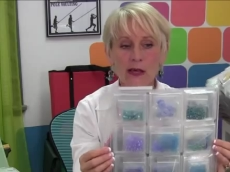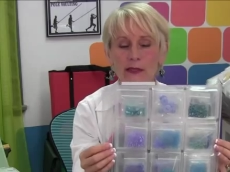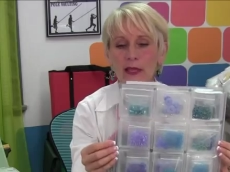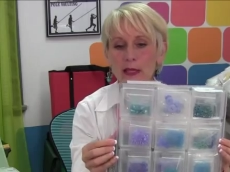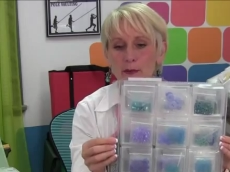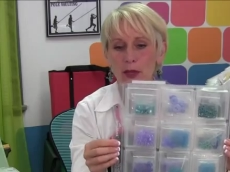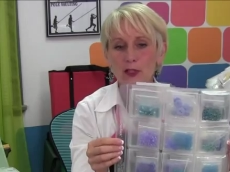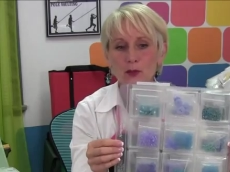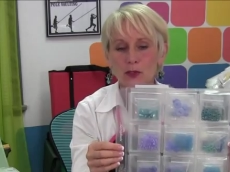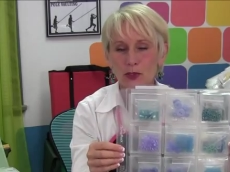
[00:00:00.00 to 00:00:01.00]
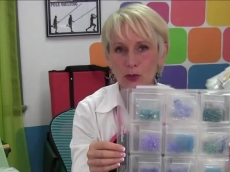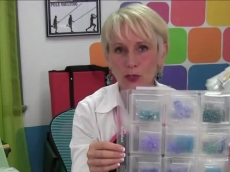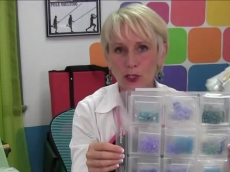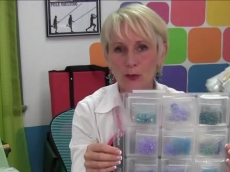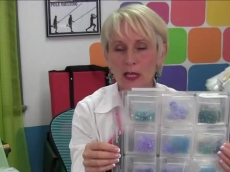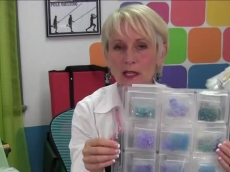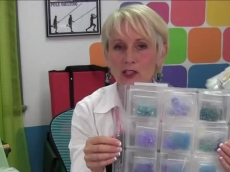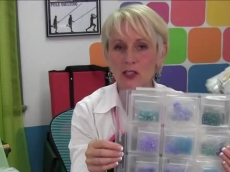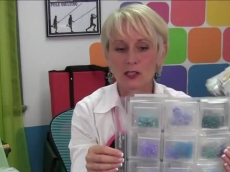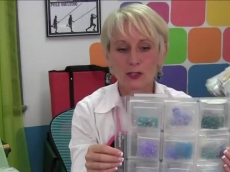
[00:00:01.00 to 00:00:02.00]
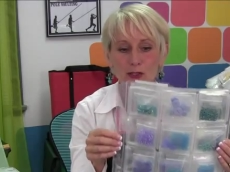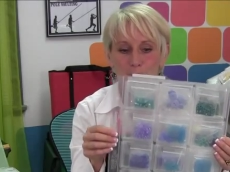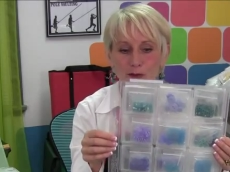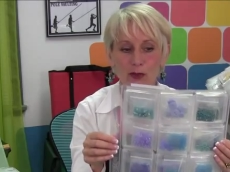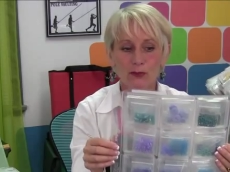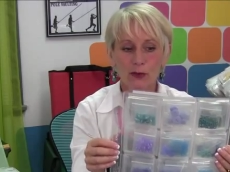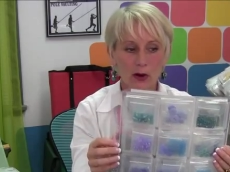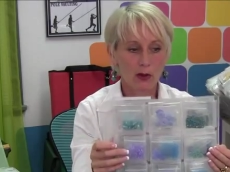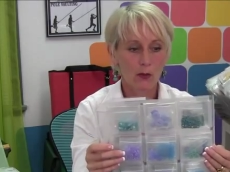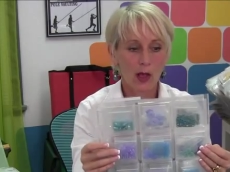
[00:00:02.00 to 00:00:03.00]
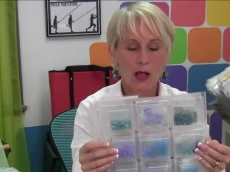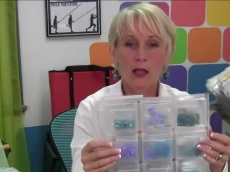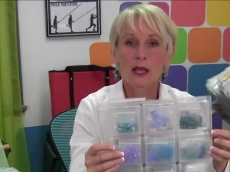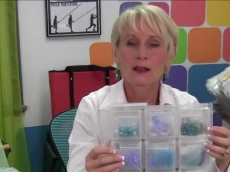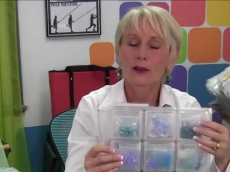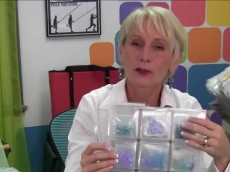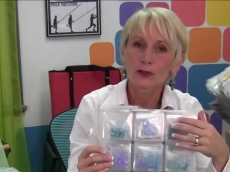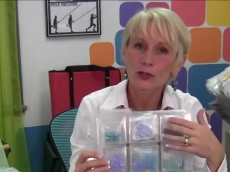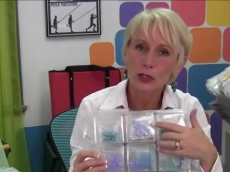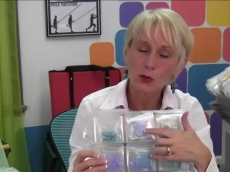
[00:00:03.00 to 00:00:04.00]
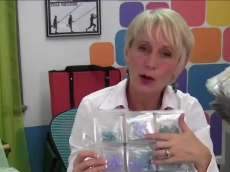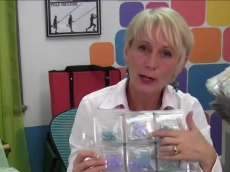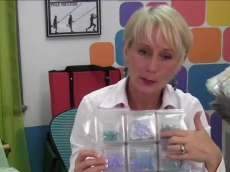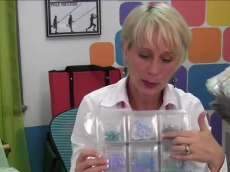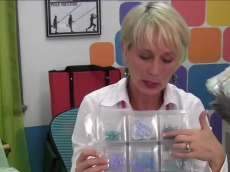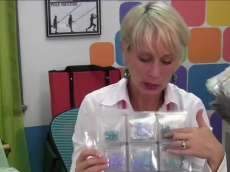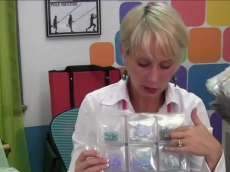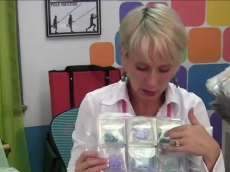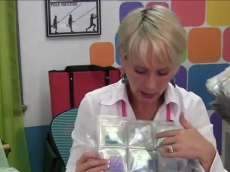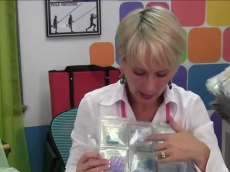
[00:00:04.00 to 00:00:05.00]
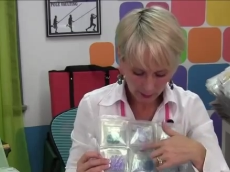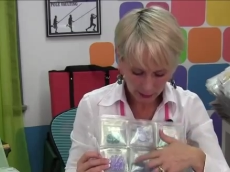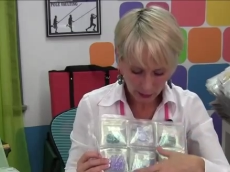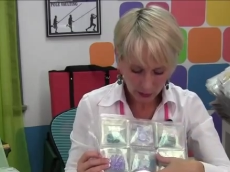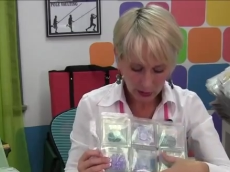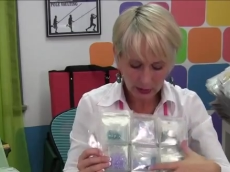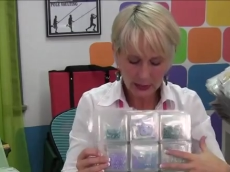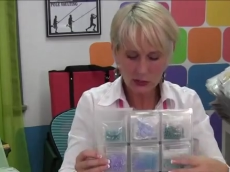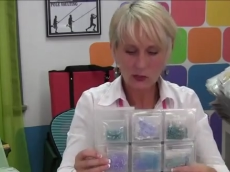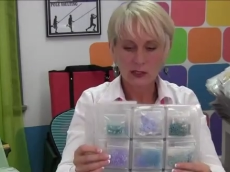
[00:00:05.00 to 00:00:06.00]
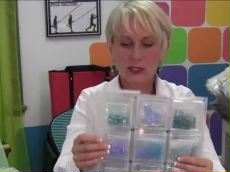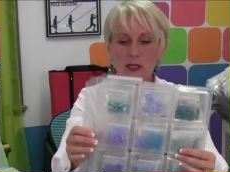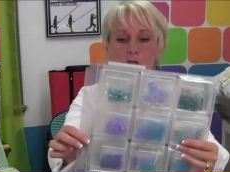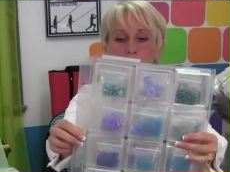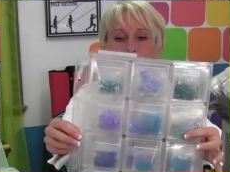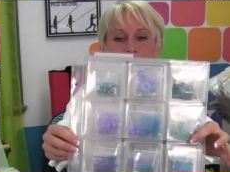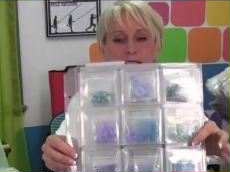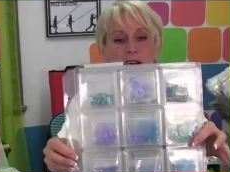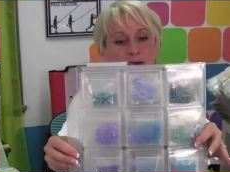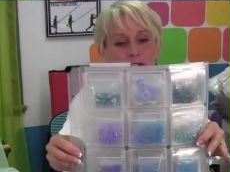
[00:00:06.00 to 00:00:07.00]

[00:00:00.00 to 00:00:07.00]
the embellishment storage page is going to serve you very well. Now you do want to put your um, little goodies, you can see all my stuff